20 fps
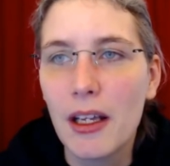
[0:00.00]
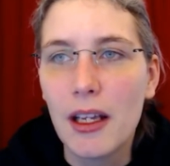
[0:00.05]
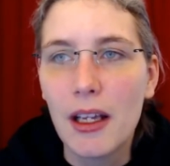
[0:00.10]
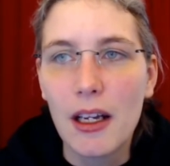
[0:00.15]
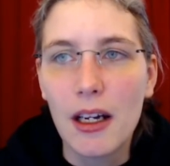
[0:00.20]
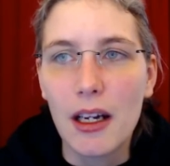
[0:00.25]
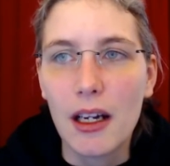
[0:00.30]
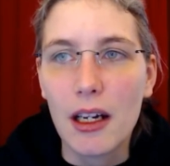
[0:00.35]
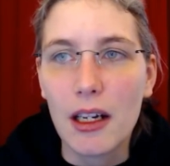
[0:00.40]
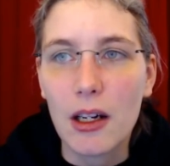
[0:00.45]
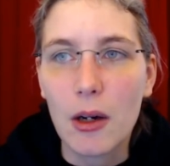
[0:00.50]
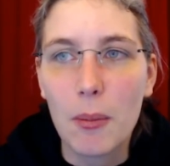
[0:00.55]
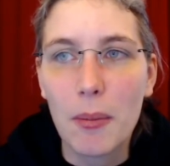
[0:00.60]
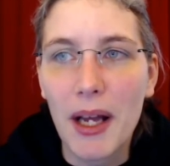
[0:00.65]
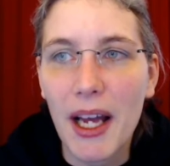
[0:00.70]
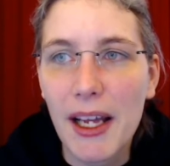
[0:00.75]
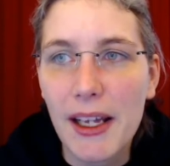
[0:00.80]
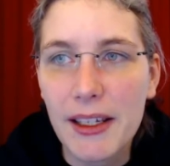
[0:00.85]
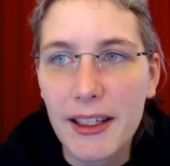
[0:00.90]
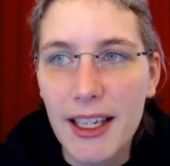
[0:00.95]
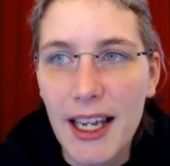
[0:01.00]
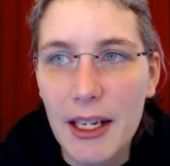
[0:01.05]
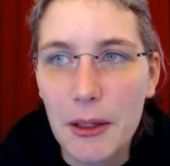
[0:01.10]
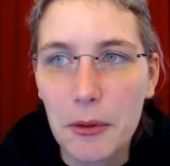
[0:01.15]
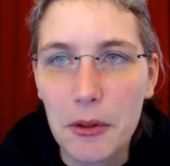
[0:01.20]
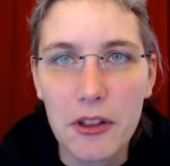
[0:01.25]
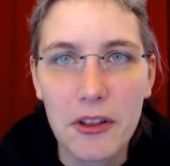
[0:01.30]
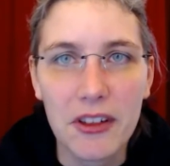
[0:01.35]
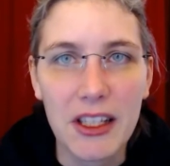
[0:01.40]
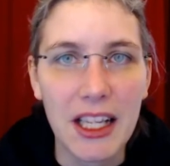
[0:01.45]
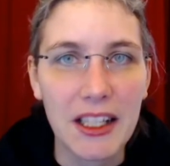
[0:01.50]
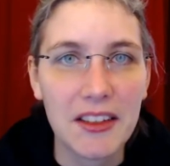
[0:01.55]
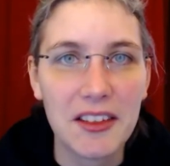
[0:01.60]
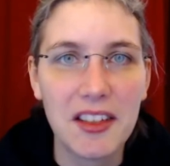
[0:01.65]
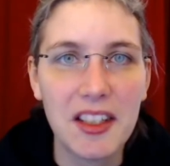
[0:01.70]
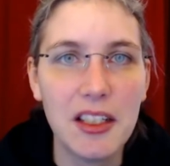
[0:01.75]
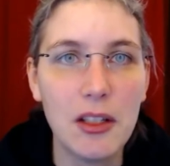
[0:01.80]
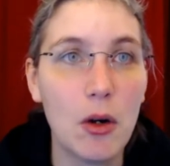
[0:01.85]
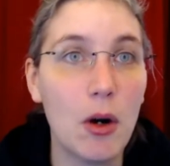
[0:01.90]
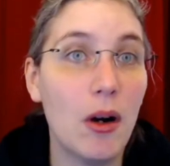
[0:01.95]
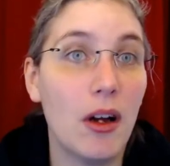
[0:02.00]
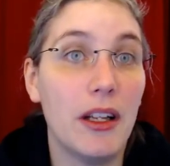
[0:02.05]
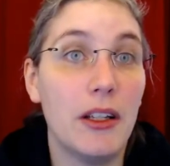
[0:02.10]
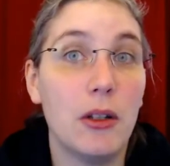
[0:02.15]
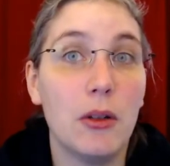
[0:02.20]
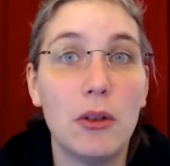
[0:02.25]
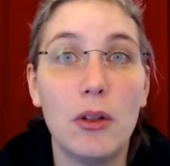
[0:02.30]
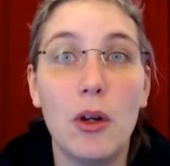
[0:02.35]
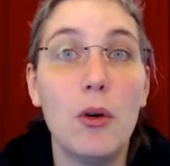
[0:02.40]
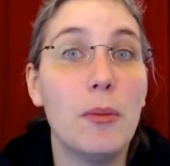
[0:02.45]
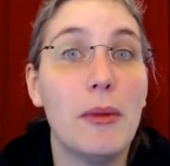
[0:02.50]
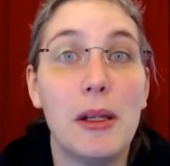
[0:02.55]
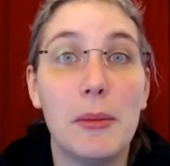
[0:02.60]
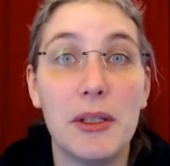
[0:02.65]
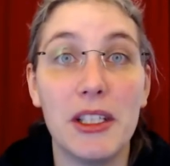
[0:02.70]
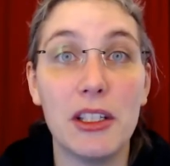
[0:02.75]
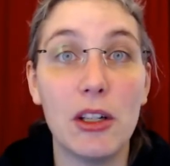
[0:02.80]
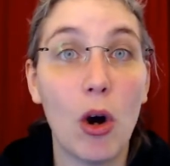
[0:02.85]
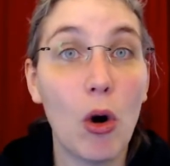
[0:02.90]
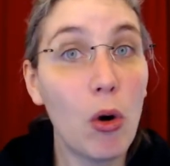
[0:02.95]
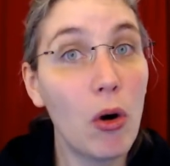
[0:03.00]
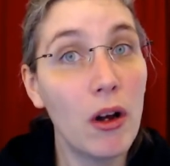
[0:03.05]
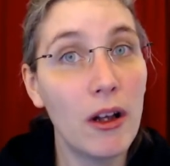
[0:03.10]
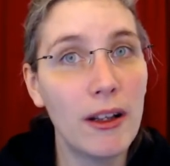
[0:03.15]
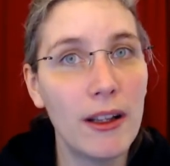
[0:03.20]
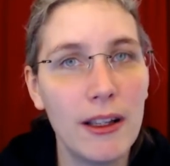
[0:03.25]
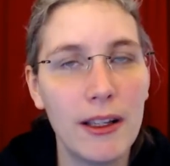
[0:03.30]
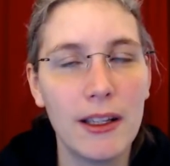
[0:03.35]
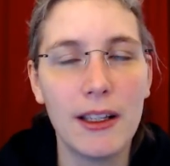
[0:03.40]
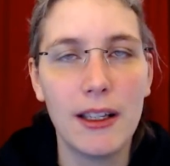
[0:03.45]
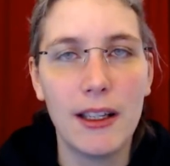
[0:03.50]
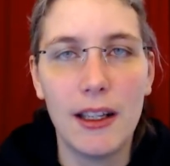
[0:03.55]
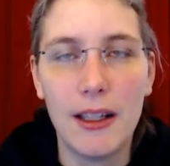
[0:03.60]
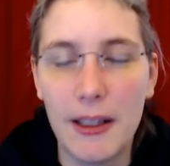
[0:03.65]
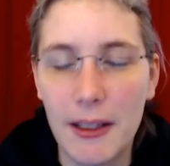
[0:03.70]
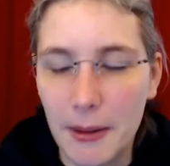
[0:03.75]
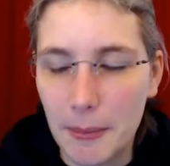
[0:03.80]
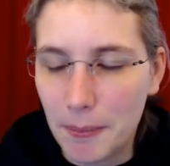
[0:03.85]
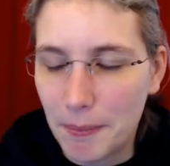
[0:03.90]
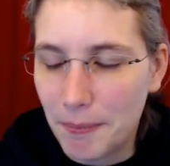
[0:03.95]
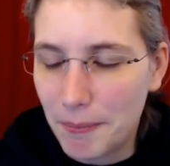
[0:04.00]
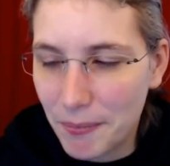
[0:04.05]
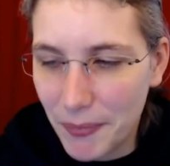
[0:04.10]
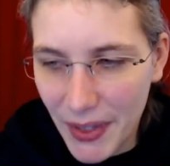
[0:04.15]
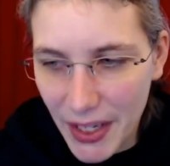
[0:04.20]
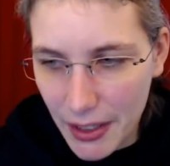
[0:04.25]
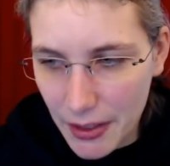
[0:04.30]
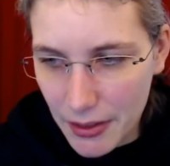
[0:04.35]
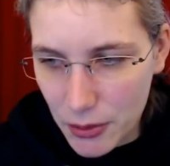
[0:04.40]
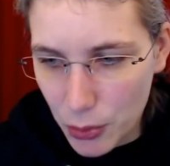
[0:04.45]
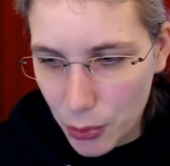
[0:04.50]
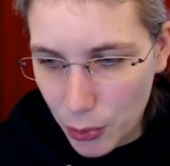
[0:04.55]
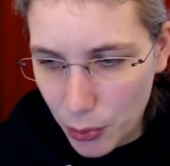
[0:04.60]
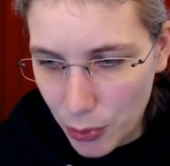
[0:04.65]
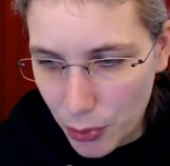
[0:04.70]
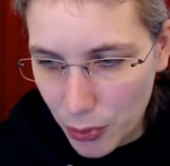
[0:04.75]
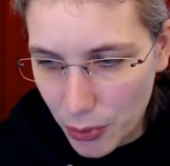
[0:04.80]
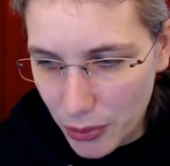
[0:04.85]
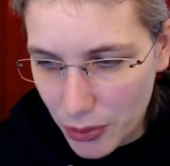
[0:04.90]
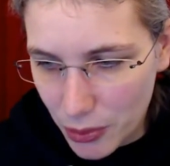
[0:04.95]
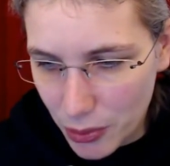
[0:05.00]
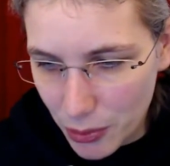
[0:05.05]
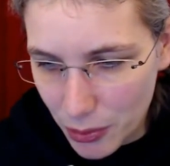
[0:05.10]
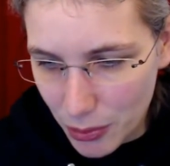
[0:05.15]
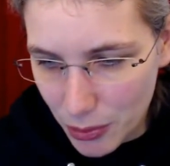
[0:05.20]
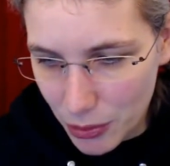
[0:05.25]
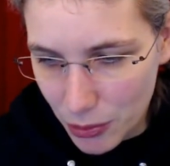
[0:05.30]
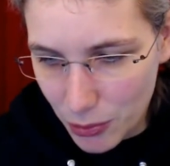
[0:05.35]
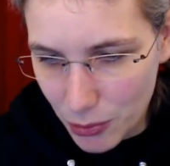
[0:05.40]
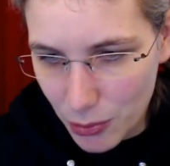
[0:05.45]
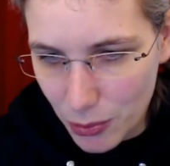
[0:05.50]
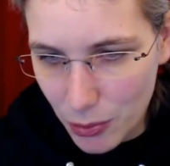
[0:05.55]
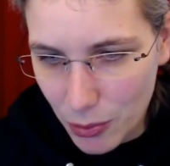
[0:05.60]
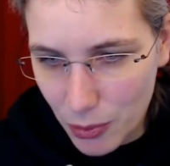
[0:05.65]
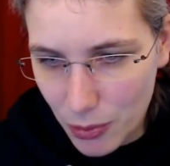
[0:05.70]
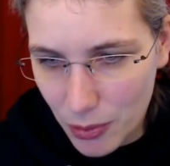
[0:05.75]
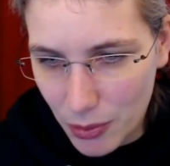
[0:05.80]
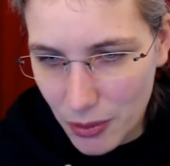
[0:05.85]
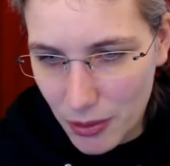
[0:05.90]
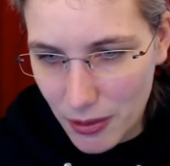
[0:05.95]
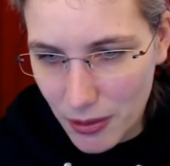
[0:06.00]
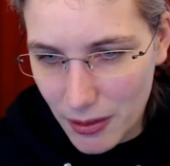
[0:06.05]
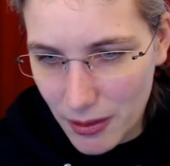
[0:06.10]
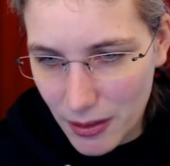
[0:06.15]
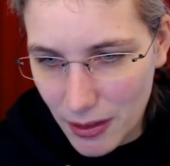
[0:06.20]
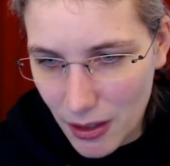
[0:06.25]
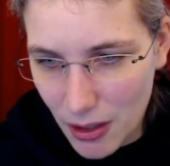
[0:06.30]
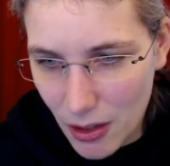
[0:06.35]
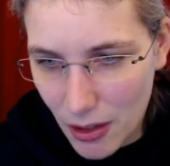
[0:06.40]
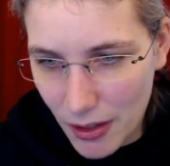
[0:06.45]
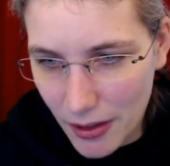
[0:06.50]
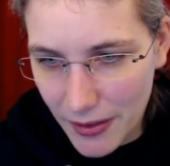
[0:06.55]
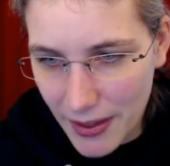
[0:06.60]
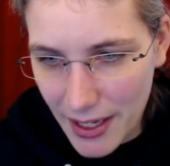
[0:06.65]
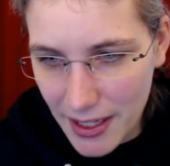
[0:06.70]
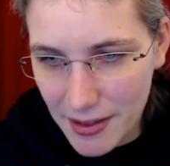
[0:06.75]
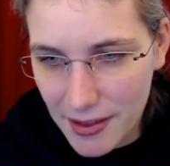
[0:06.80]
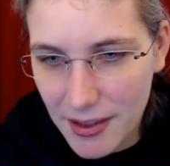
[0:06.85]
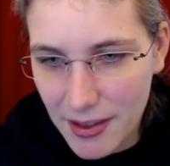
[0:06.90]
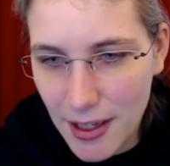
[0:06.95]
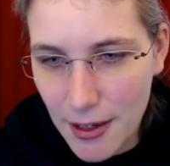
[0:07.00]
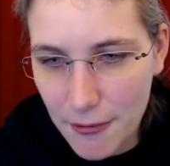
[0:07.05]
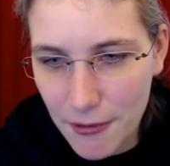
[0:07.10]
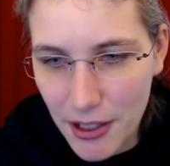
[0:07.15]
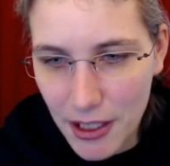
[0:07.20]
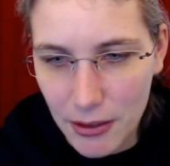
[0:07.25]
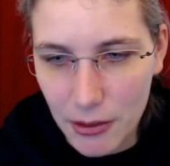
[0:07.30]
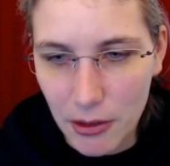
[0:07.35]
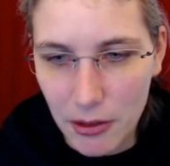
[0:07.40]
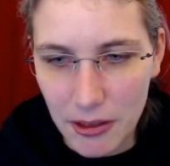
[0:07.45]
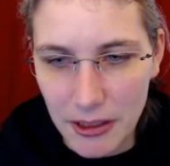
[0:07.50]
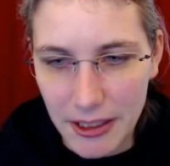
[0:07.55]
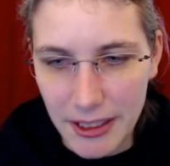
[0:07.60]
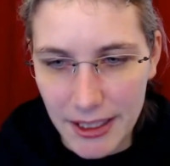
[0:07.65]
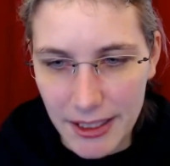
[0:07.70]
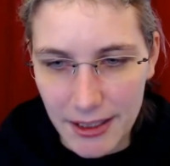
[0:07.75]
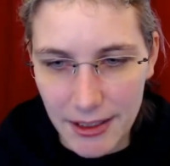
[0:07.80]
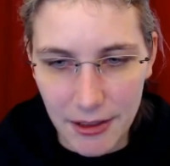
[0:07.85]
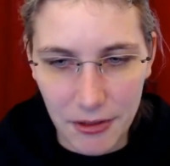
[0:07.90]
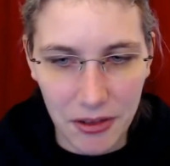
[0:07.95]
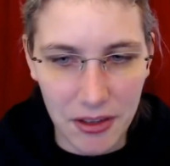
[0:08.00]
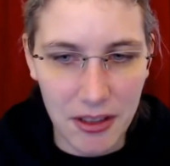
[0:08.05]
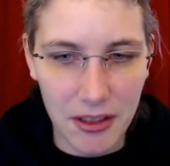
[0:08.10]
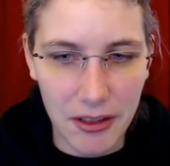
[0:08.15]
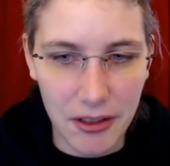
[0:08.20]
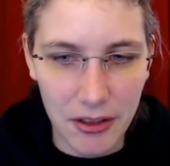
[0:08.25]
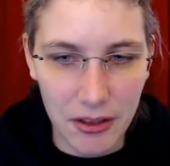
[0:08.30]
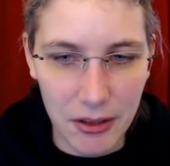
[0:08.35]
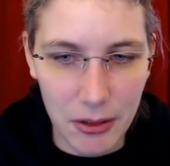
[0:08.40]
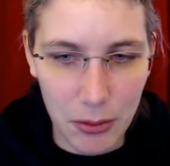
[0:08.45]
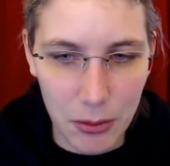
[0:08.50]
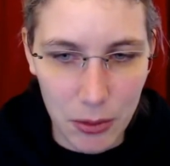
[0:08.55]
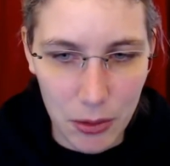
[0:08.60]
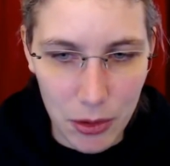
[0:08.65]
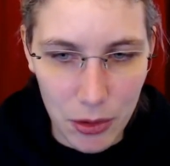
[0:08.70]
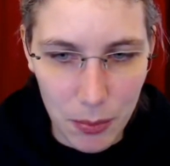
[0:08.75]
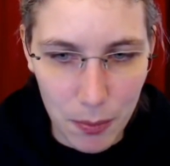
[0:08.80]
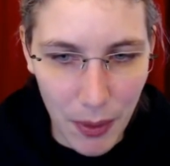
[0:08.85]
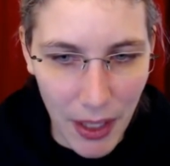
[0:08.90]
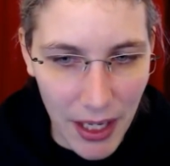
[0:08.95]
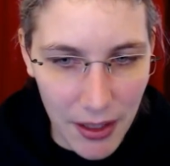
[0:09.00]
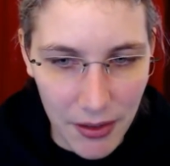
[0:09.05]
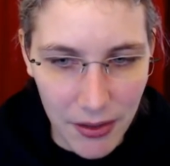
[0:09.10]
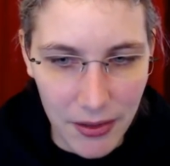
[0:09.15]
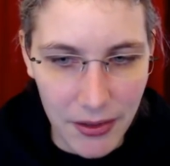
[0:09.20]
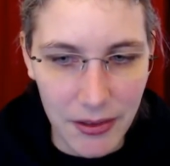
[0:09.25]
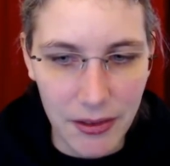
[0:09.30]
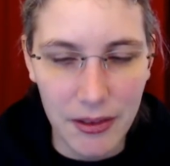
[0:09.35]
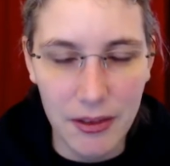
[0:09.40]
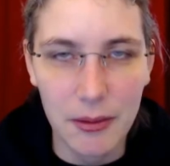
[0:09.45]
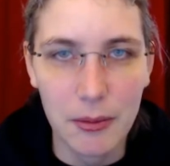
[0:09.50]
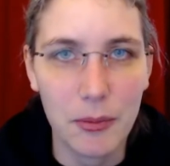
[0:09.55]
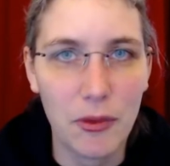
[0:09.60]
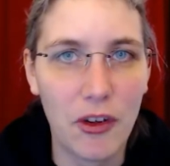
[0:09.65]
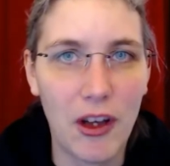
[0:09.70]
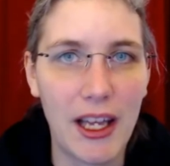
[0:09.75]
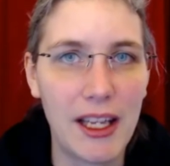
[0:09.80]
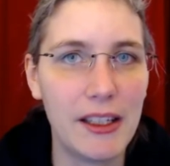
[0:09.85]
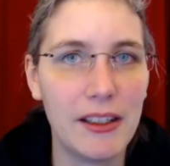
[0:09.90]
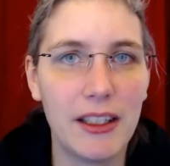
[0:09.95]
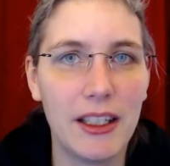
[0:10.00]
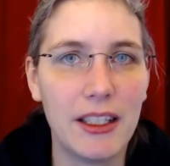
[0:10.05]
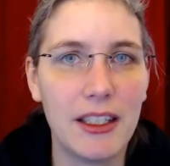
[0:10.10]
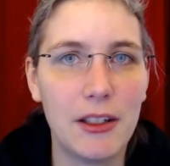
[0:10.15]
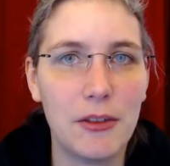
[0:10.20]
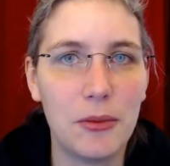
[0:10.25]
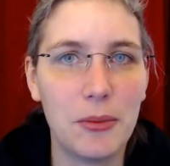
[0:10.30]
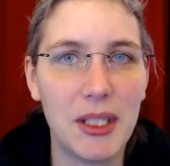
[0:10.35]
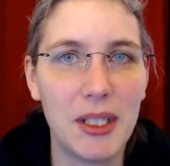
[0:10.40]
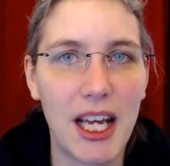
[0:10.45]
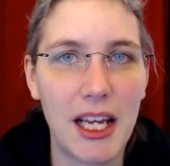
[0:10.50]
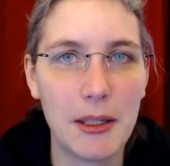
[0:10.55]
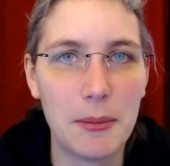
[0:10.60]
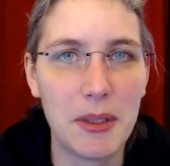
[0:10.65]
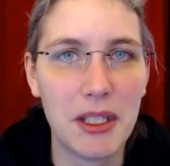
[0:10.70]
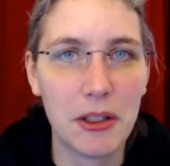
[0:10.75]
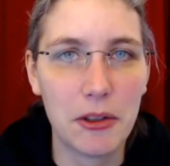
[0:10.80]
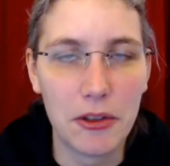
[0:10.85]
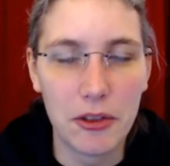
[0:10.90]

uh, compiled languages like C or I don't know, maybe Go, um, to to do all that stuff that currently lives in this huge Python file that gives me nightmares.